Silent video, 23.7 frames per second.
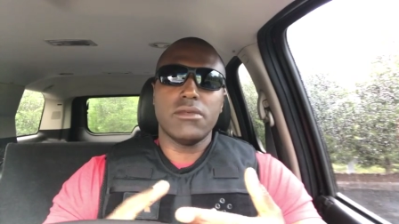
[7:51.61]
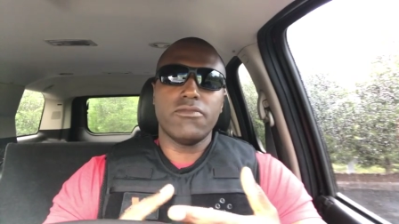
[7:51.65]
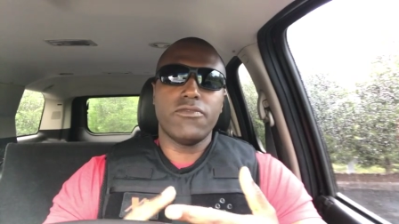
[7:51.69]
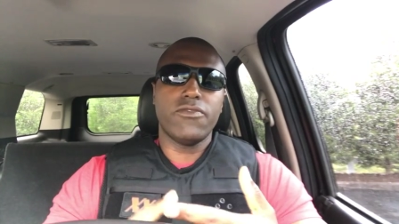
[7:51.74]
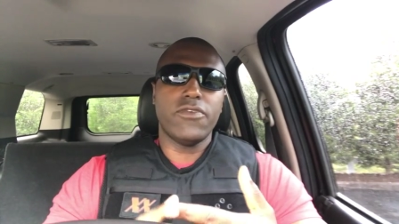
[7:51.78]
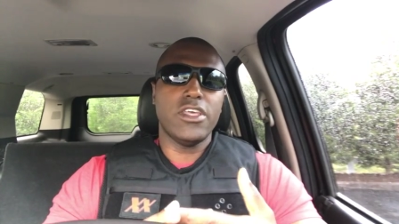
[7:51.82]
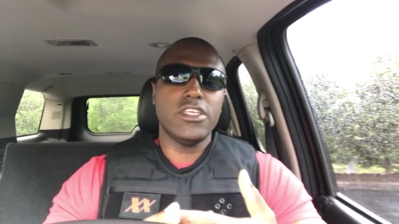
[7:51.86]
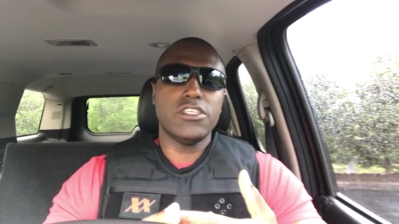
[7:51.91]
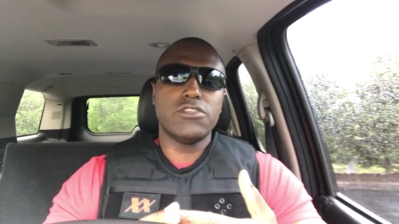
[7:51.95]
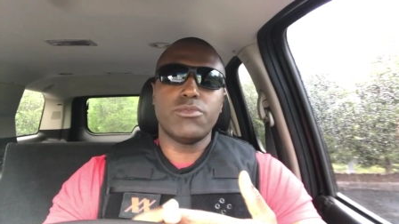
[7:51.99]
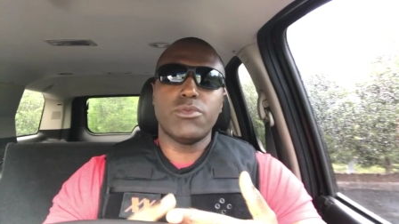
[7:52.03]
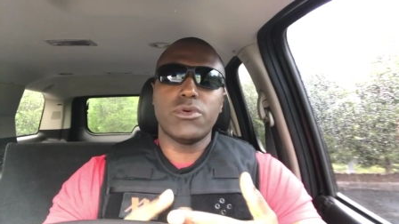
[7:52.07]

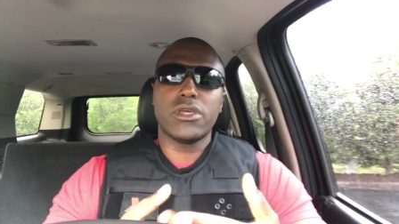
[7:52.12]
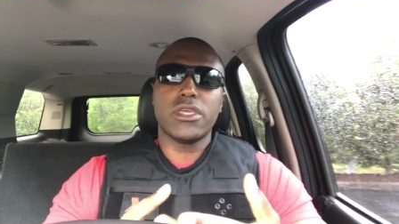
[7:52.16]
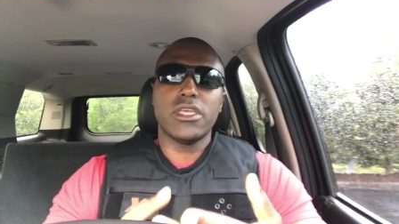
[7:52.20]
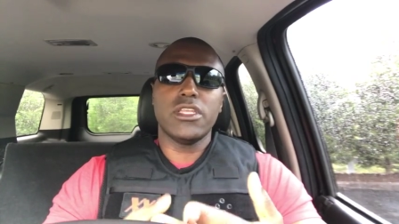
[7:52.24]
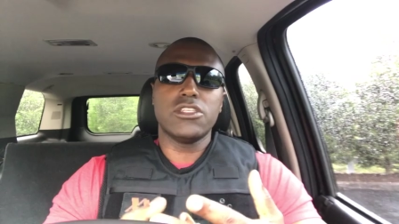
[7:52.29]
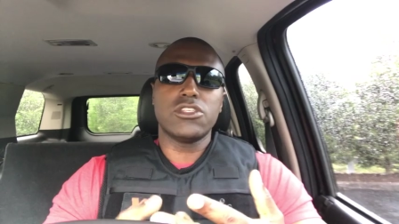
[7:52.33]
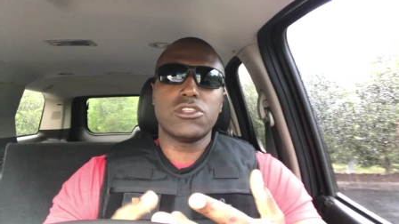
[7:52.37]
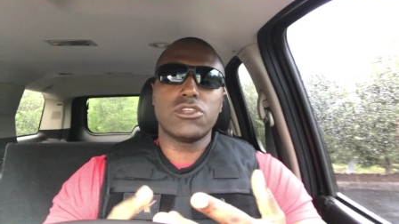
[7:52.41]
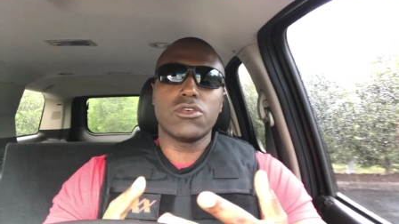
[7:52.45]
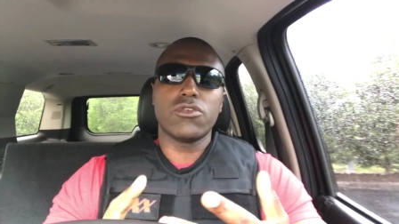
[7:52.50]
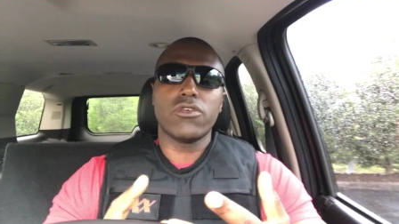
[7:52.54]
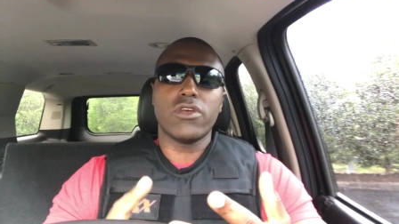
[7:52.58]
Facebook,
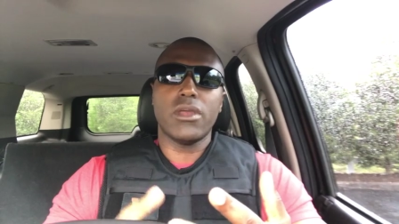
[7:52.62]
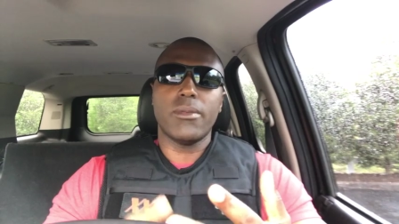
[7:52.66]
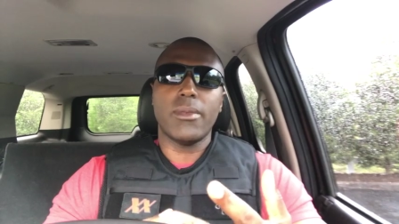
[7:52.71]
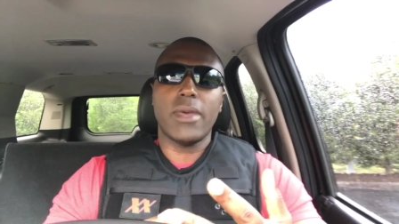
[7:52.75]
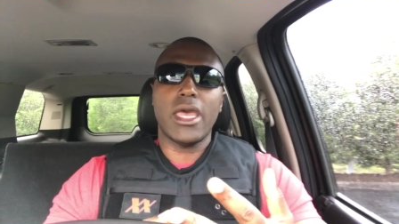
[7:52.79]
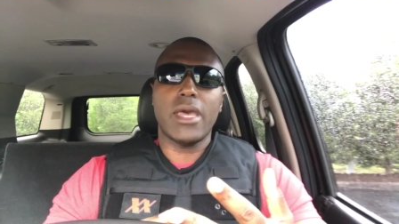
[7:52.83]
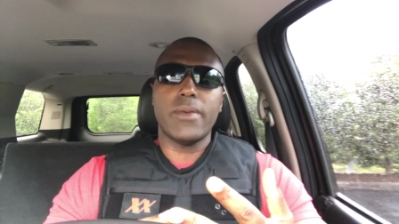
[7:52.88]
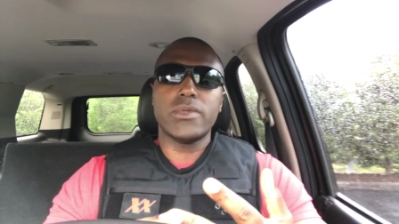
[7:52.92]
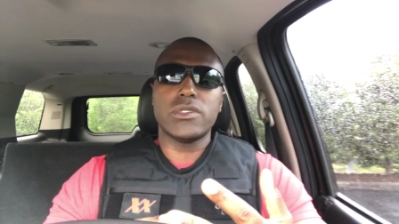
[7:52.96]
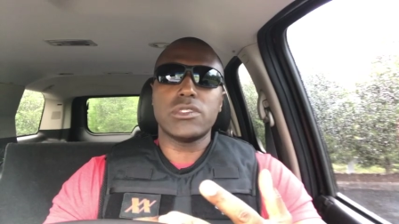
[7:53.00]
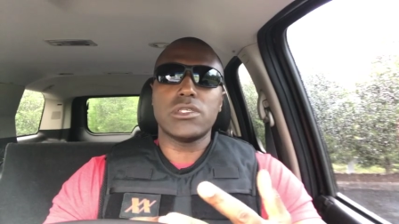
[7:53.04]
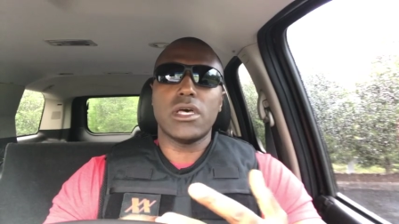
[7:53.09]
Instagram,
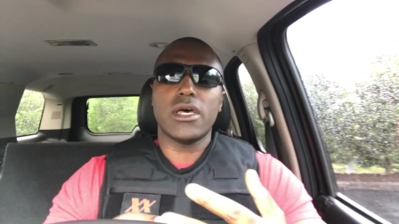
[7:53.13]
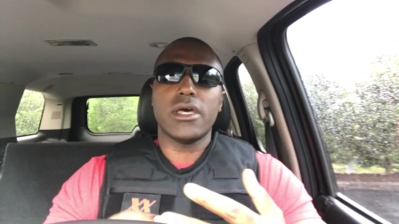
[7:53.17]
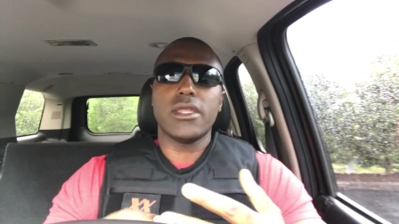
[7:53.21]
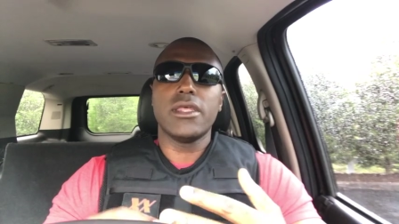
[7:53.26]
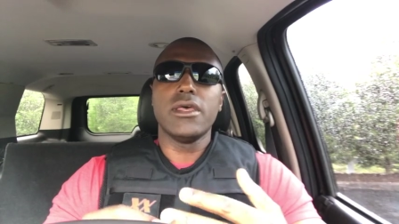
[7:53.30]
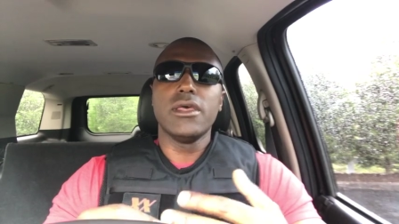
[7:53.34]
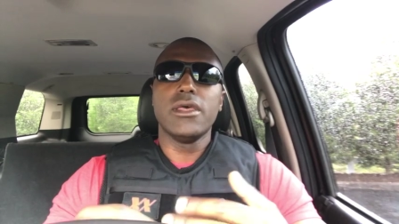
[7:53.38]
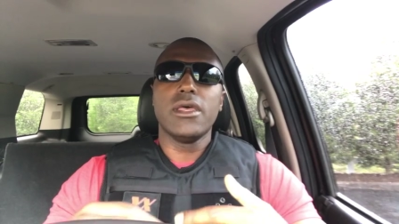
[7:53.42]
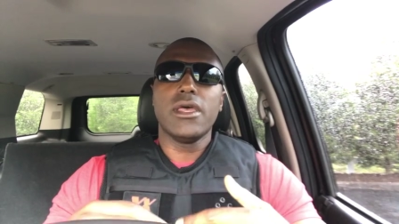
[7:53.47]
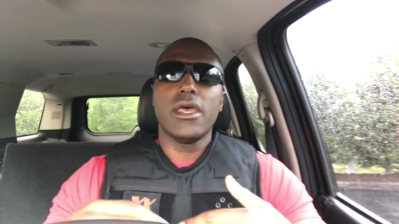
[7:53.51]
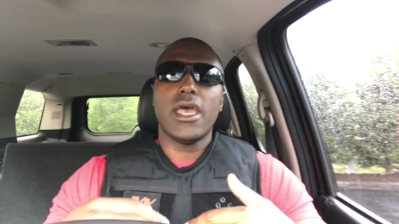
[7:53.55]
Amazon,